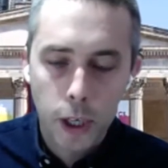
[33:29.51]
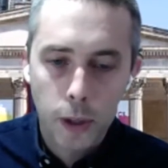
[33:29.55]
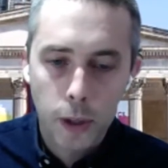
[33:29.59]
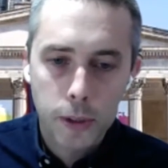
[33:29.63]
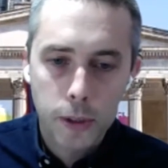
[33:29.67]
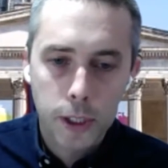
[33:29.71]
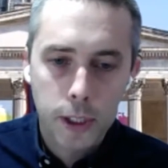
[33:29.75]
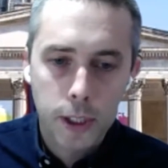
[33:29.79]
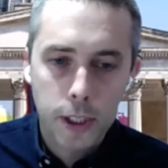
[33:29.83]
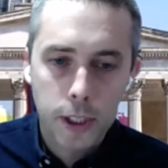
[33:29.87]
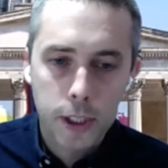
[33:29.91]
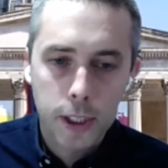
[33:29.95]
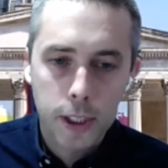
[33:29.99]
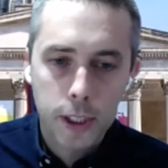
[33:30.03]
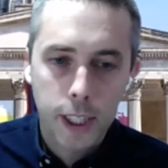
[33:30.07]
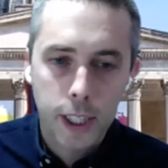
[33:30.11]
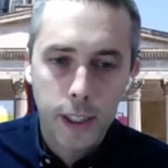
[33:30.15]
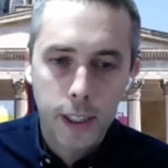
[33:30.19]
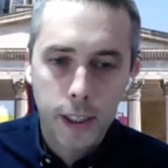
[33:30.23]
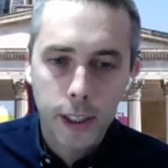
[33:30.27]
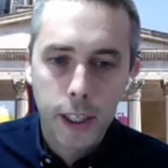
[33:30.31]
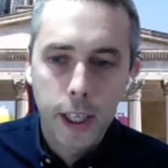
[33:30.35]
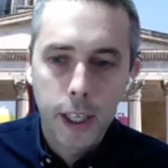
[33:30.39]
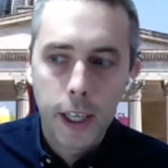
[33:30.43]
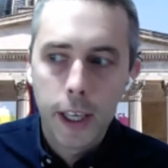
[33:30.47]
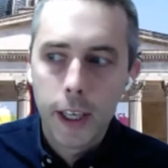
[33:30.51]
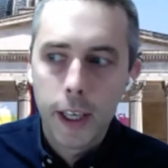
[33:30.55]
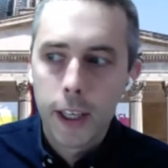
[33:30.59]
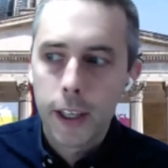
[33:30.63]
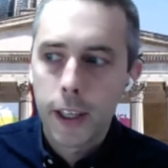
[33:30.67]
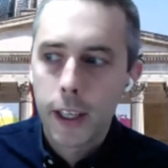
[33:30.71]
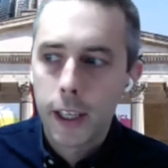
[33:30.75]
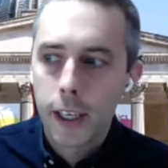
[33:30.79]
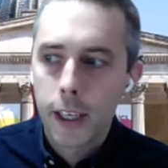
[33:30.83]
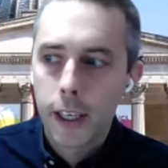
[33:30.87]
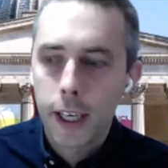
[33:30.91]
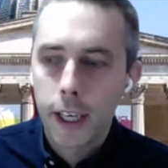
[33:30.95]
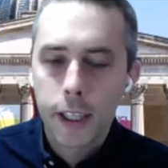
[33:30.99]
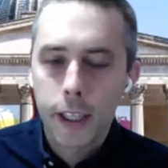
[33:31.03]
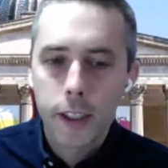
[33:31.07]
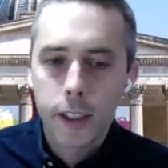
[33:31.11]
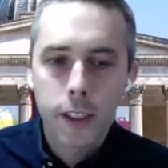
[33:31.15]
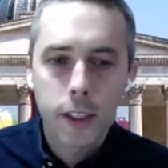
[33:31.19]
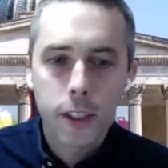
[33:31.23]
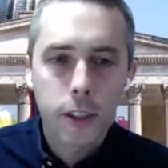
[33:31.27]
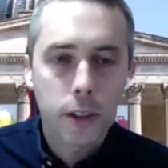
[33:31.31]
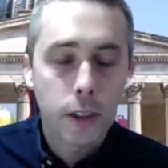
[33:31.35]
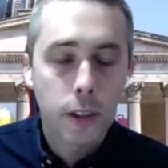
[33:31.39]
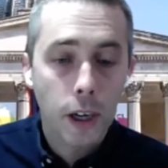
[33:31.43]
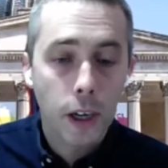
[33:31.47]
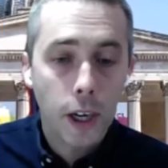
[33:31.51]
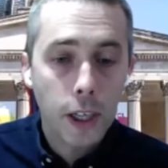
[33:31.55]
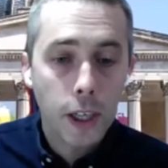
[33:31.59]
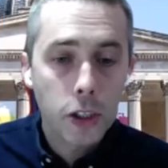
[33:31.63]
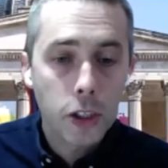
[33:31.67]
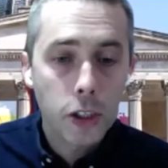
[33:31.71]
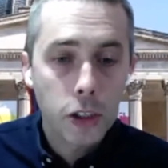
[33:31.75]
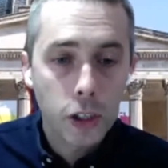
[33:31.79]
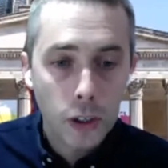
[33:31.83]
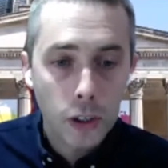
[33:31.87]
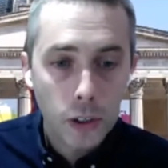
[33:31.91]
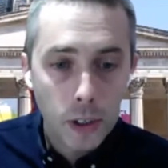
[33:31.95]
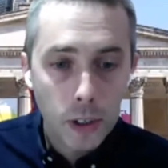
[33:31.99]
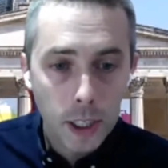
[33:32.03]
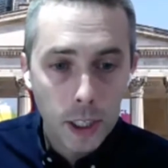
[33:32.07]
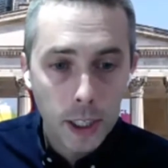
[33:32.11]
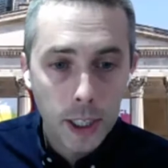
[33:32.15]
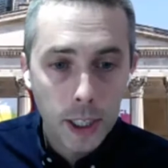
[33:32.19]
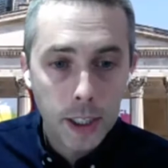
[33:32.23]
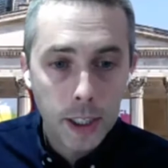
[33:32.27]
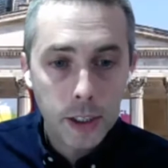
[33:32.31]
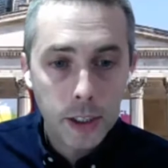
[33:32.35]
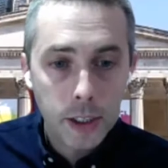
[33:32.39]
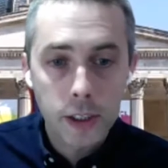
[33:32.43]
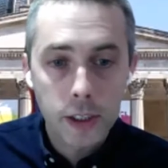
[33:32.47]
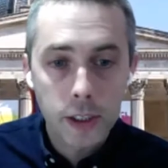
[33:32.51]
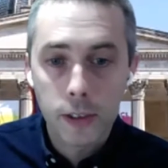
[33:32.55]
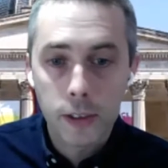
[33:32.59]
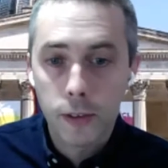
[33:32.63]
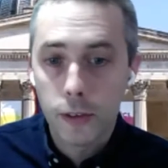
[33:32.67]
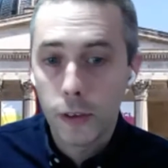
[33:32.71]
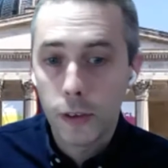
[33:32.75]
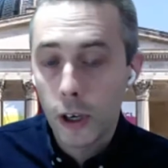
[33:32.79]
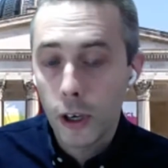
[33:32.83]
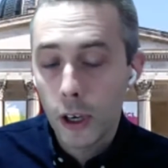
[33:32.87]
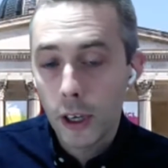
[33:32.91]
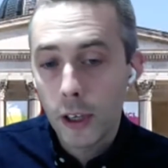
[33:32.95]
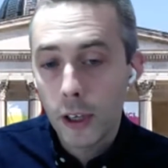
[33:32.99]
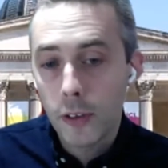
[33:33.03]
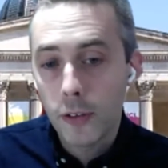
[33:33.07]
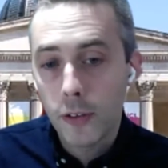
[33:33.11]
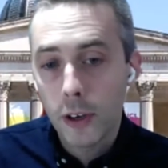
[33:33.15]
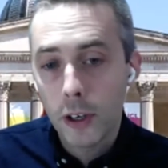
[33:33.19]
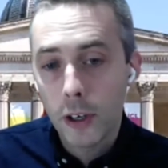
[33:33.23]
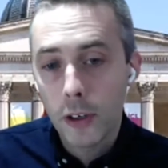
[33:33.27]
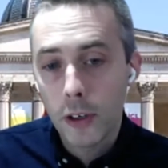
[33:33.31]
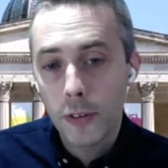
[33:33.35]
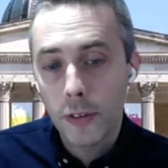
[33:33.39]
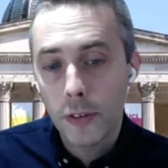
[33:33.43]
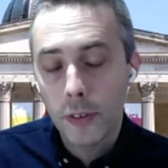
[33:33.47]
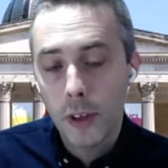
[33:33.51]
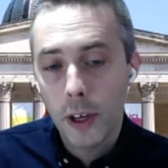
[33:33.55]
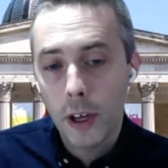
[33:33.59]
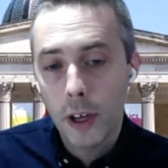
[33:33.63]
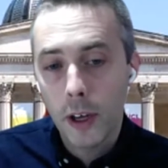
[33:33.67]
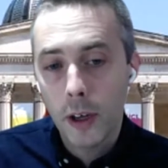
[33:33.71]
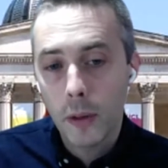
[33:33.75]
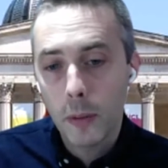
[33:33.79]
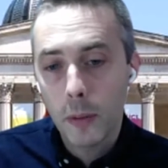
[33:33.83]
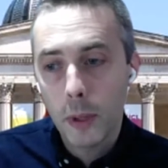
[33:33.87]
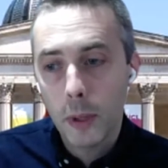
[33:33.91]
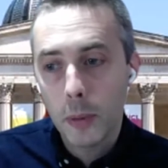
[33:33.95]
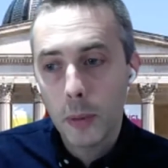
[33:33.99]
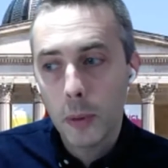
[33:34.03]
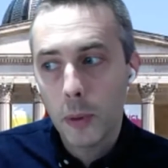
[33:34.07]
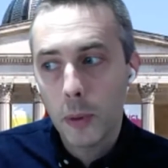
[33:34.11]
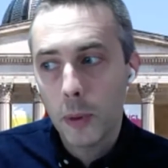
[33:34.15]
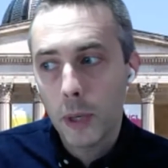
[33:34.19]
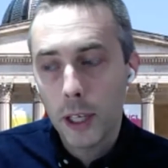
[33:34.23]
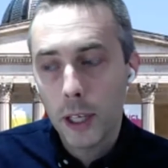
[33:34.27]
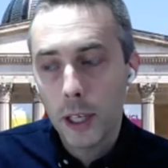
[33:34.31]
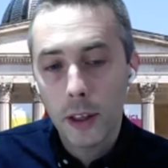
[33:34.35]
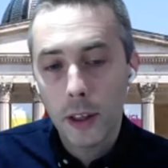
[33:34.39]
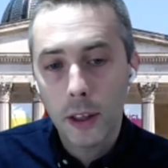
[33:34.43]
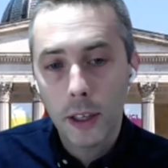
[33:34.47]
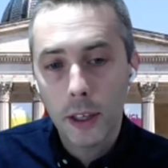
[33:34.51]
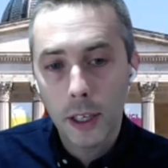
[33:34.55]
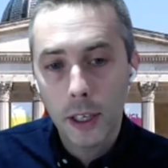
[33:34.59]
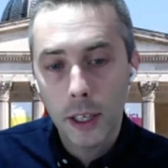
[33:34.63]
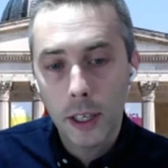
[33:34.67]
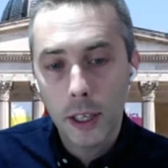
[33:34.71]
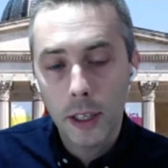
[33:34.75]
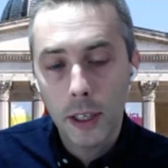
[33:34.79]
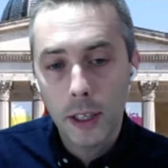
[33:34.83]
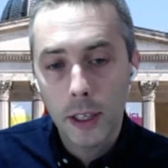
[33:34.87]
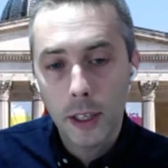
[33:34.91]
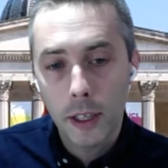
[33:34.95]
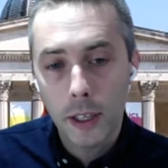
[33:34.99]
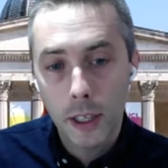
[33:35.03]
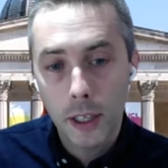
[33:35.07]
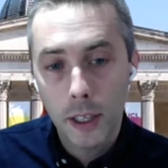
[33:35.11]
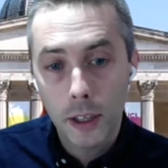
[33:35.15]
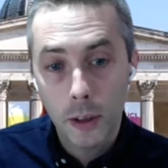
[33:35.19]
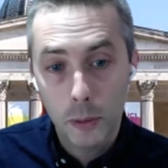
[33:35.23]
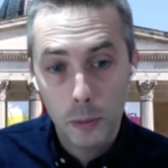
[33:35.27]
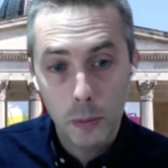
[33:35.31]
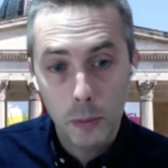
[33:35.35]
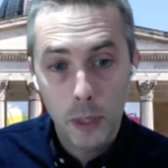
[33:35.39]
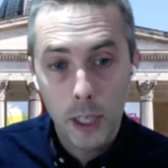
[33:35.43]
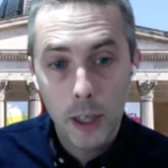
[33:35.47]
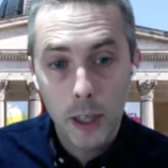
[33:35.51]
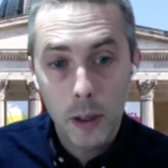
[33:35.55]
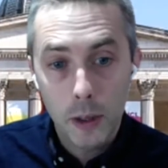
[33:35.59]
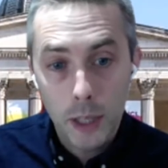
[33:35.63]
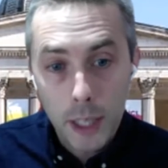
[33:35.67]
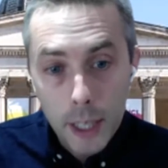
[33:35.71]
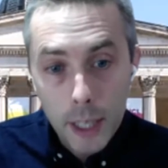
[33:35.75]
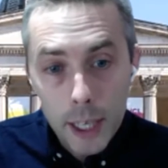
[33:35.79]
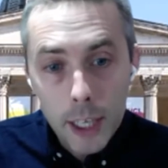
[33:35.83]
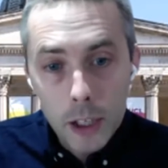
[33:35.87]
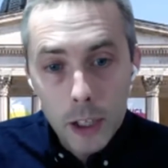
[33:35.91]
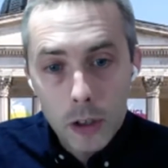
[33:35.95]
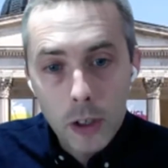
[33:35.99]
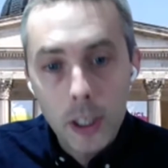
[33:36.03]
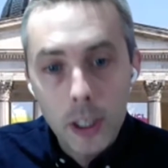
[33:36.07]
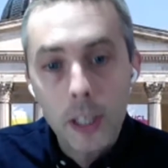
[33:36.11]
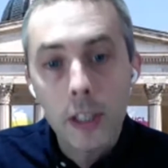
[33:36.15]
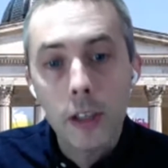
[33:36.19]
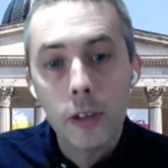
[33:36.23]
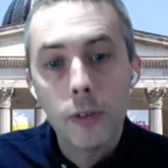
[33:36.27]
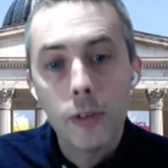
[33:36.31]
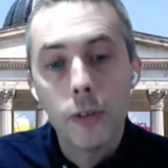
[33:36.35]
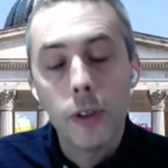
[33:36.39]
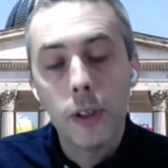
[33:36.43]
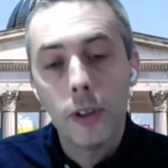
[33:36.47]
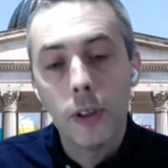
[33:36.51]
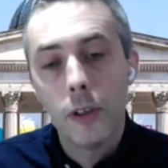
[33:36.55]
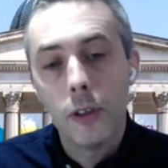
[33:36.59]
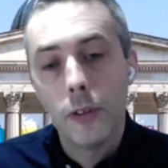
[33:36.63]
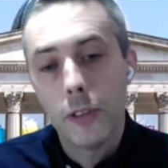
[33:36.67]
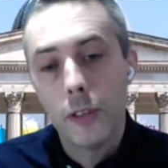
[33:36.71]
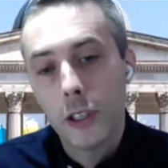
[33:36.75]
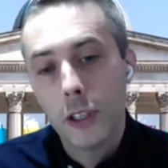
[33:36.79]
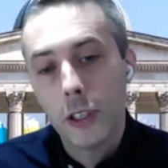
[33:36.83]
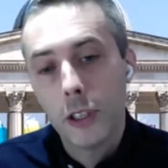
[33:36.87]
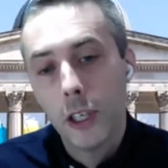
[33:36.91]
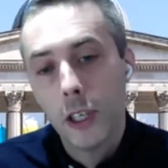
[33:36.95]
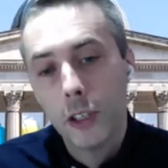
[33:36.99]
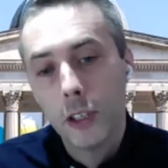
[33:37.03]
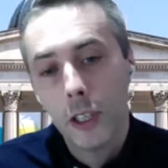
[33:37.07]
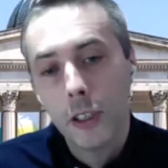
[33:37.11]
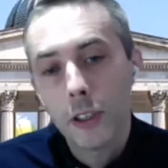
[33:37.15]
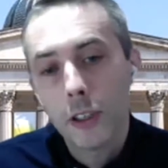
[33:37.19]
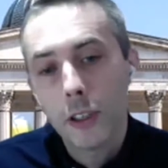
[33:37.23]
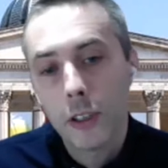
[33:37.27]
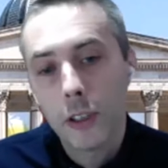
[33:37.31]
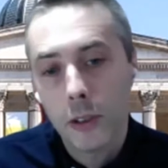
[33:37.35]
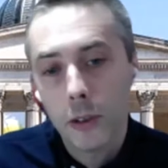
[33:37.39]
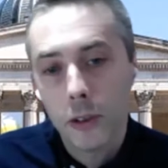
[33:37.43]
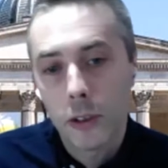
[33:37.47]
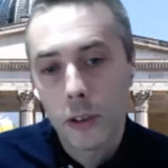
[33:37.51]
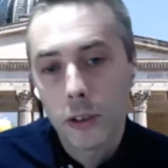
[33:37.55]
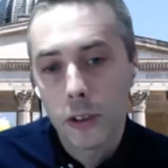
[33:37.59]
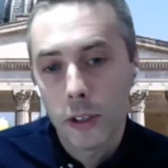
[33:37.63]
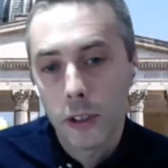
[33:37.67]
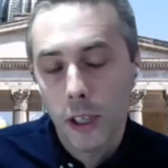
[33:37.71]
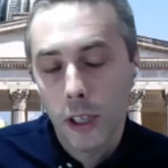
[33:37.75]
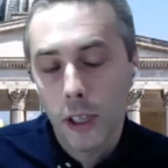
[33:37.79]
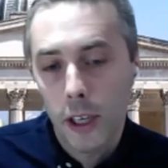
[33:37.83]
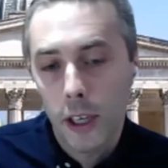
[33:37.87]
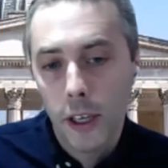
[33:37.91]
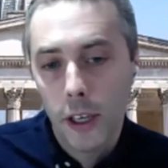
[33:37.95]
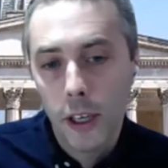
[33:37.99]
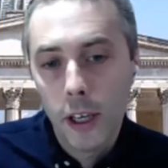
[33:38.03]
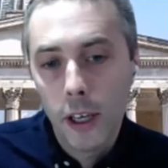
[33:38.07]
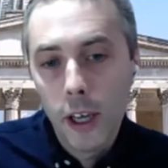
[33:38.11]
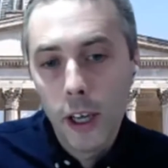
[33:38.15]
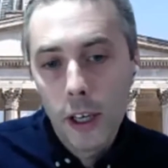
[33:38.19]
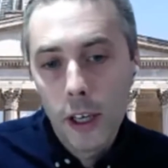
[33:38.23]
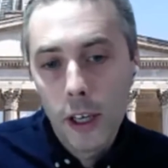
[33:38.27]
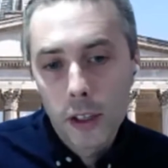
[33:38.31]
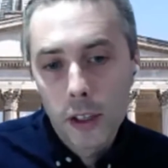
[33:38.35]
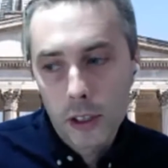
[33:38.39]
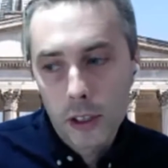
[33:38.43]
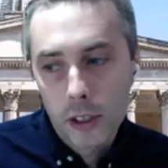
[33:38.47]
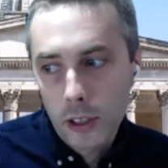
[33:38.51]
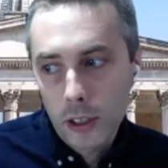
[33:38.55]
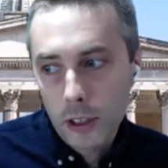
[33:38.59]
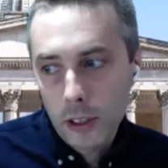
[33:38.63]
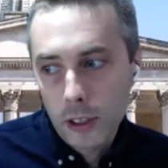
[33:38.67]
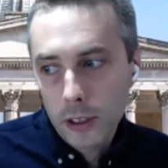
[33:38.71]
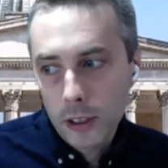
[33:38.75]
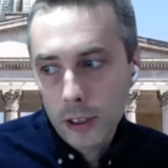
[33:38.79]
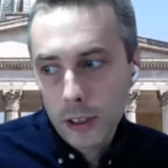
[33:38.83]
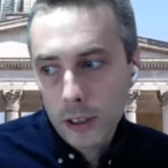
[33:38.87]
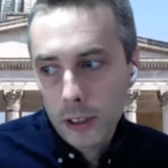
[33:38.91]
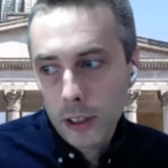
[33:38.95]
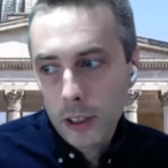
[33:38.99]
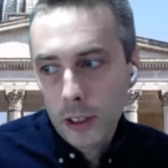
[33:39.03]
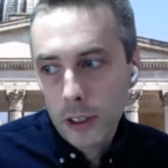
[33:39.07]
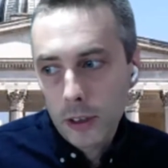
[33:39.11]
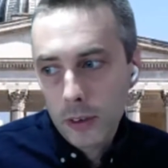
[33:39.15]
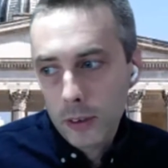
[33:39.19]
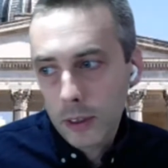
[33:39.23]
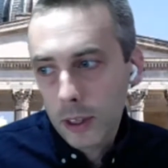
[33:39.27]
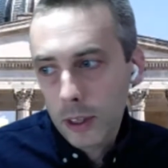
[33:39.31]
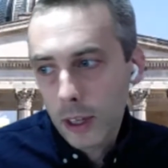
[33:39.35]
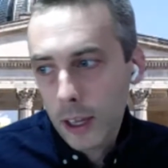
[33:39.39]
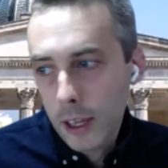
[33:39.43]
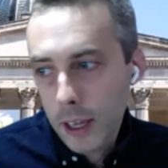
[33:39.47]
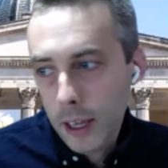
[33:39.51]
helps understand the analysis, and I show the analysis involved and involve uh, people in the in the in the in the in literally in the the research articles, uh, so that, you know,